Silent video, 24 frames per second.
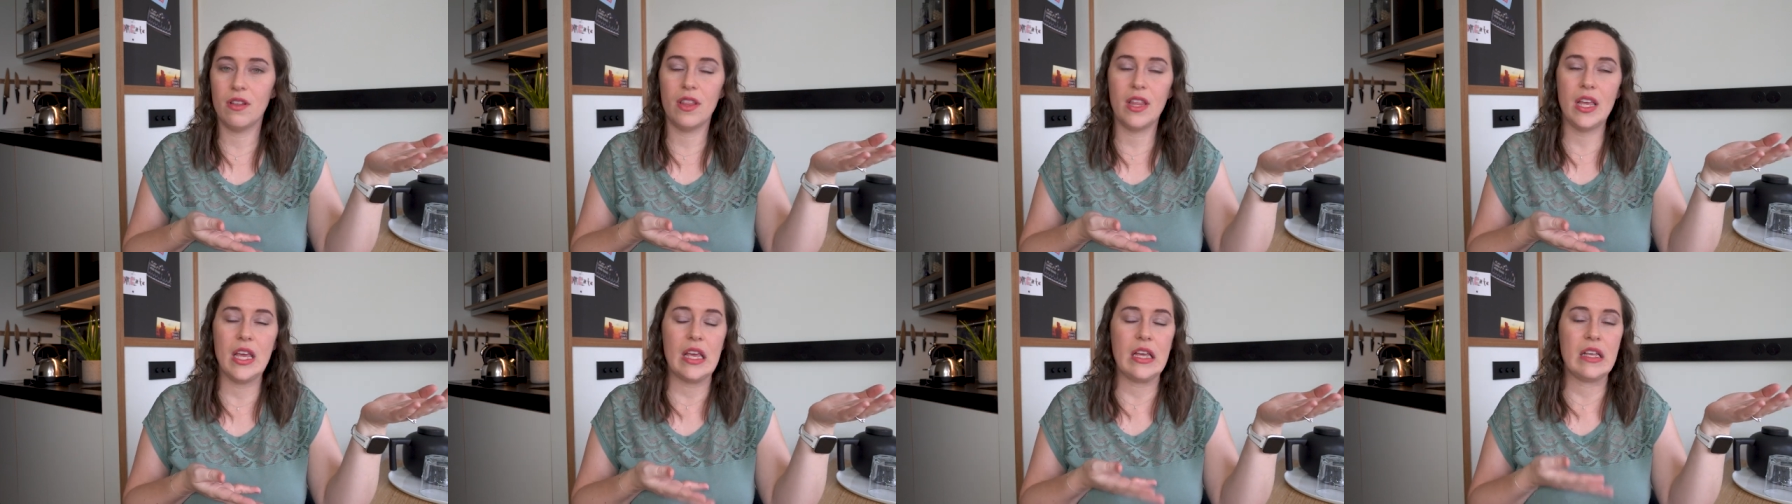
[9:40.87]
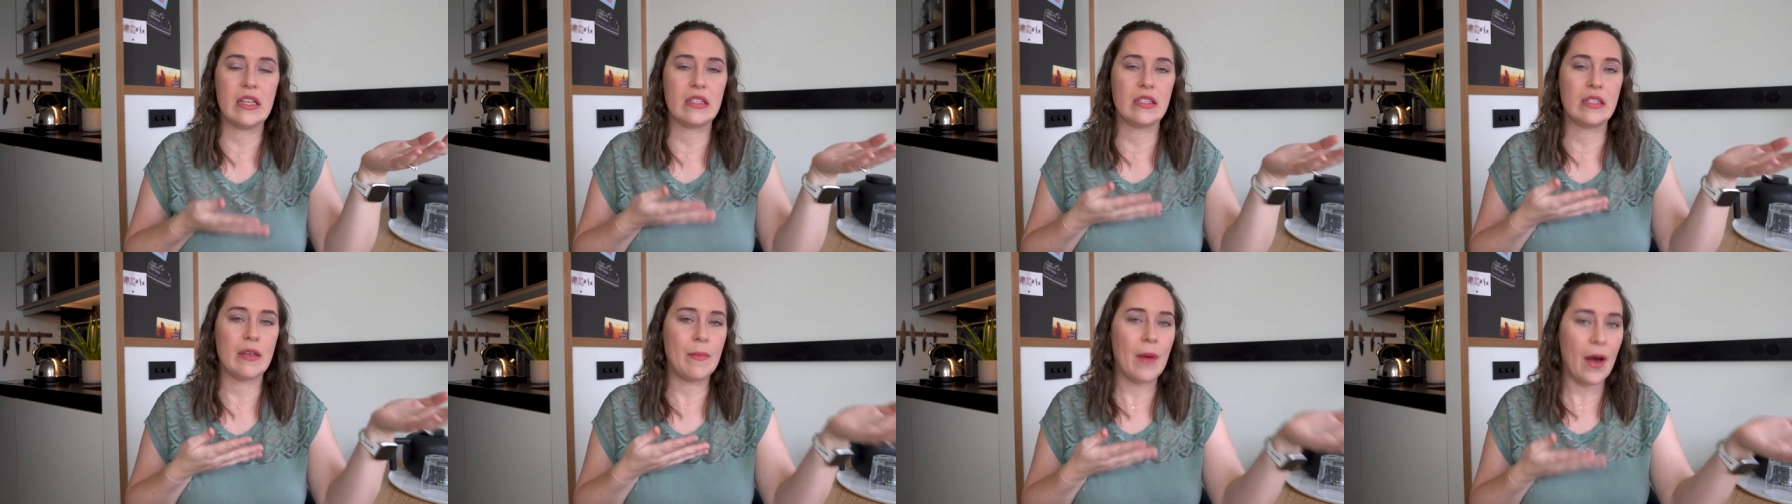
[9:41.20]

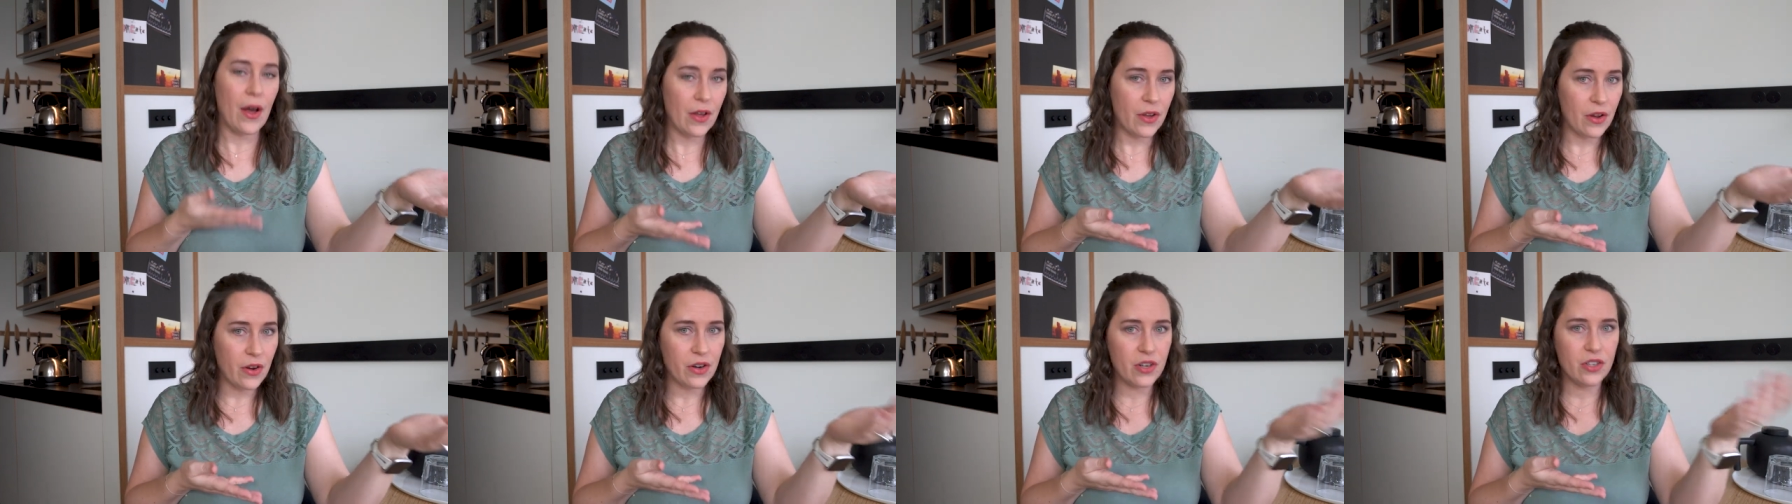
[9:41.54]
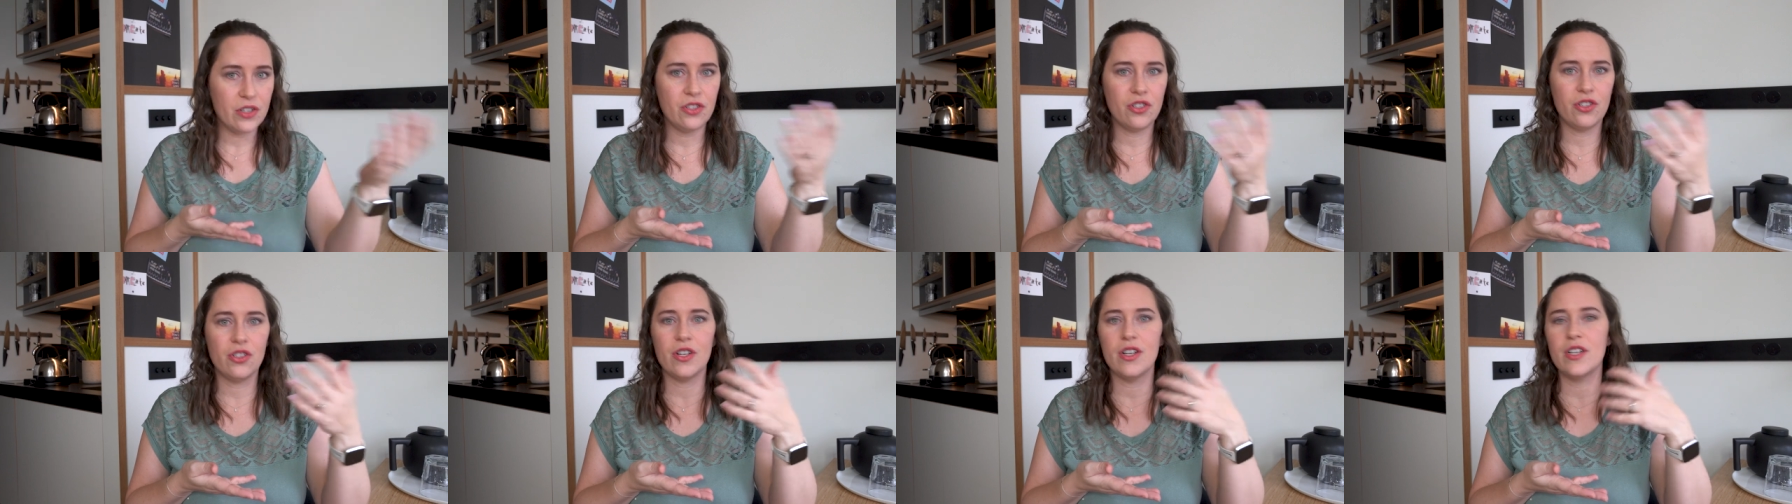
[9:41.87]
things about your
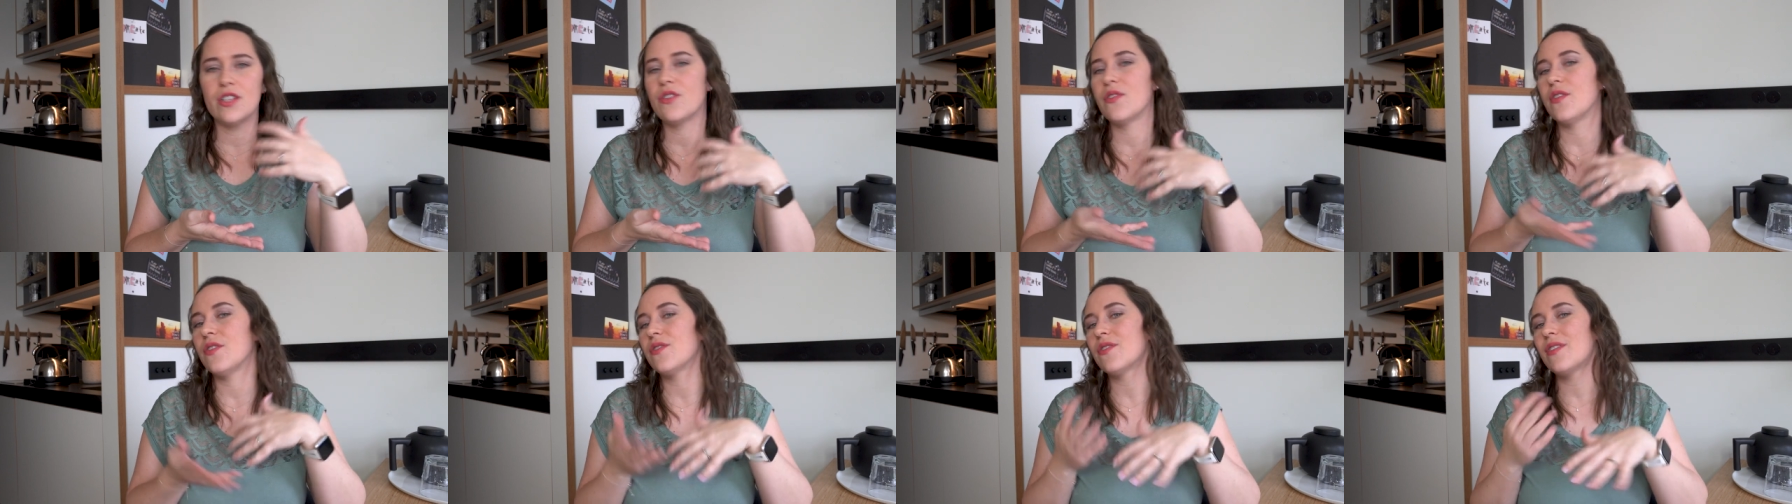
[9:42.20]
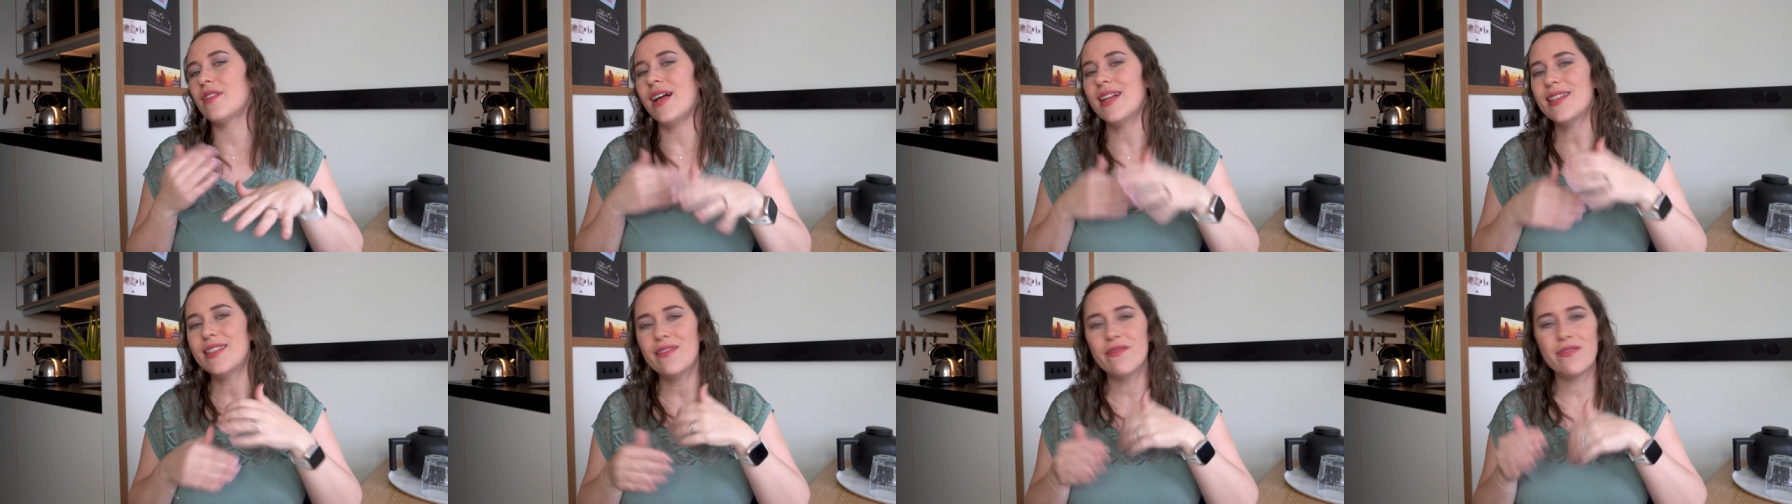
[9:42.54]
insurance. So there's
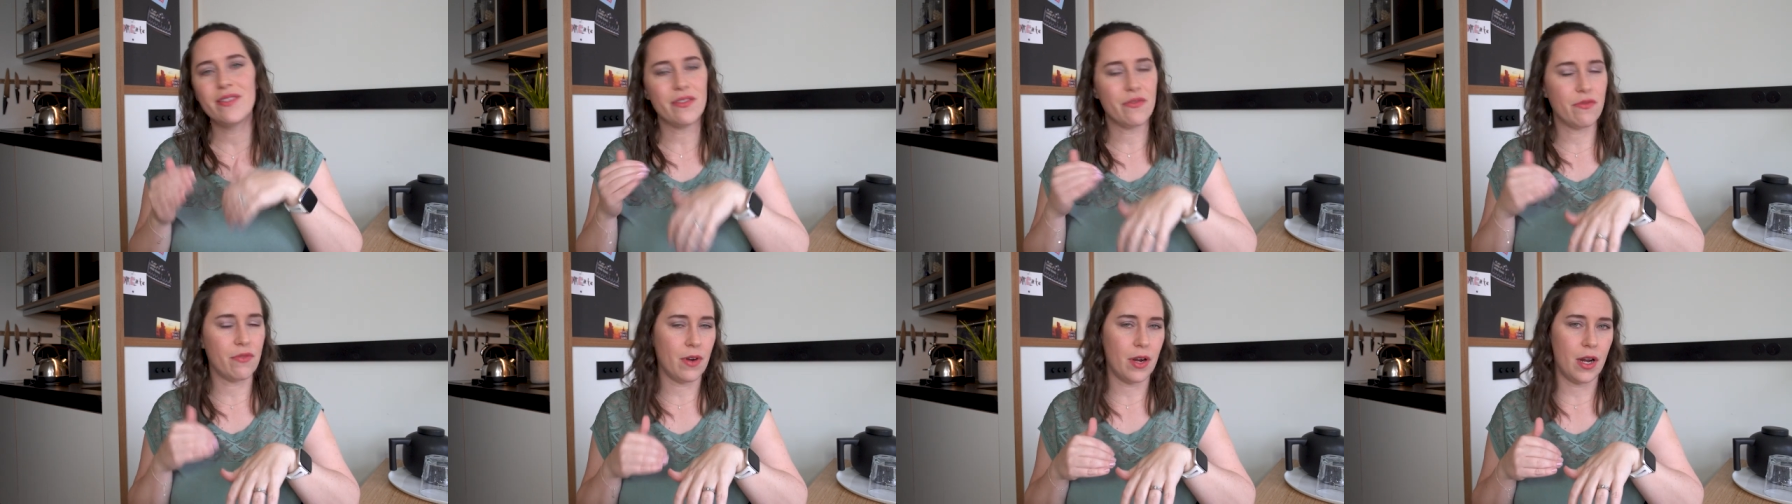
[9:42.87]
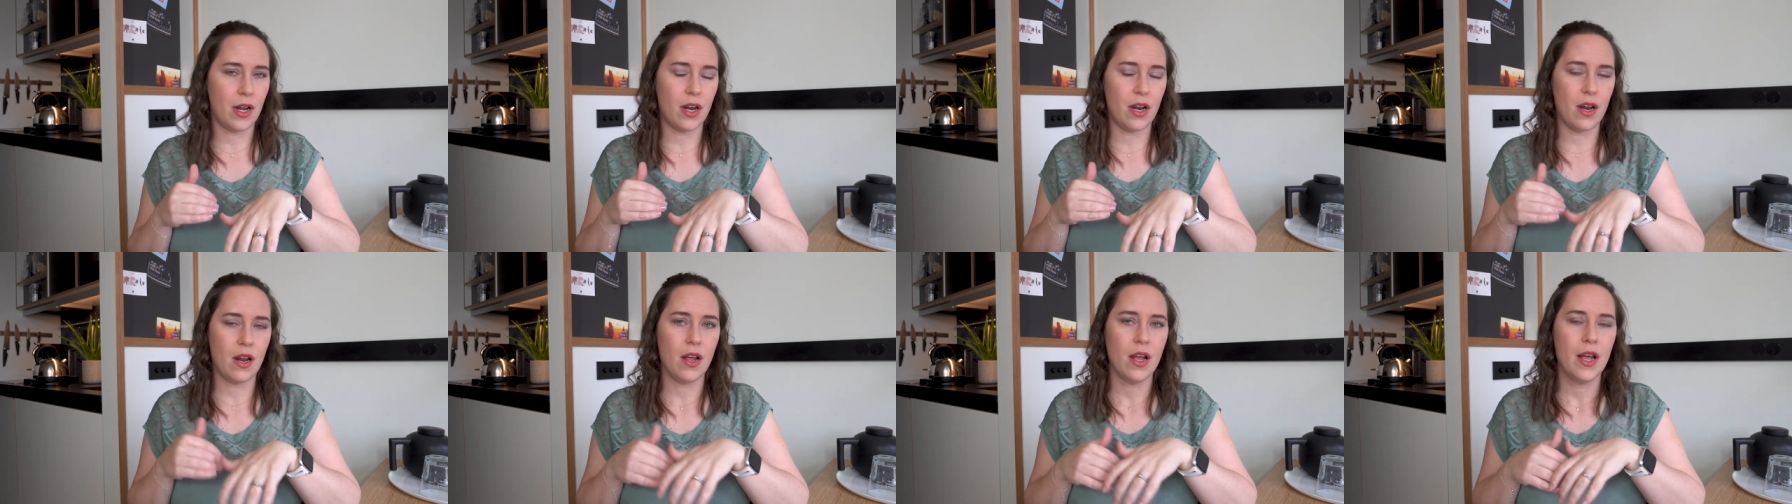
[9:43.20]
lots of
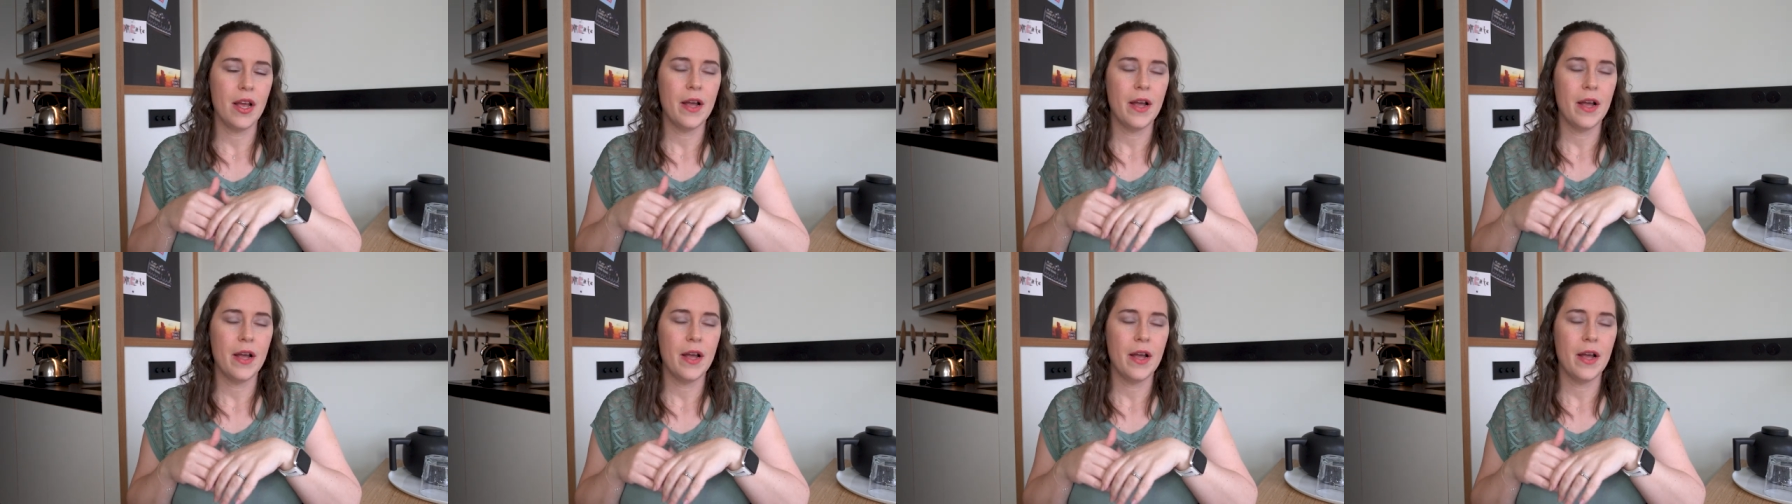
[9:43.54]
different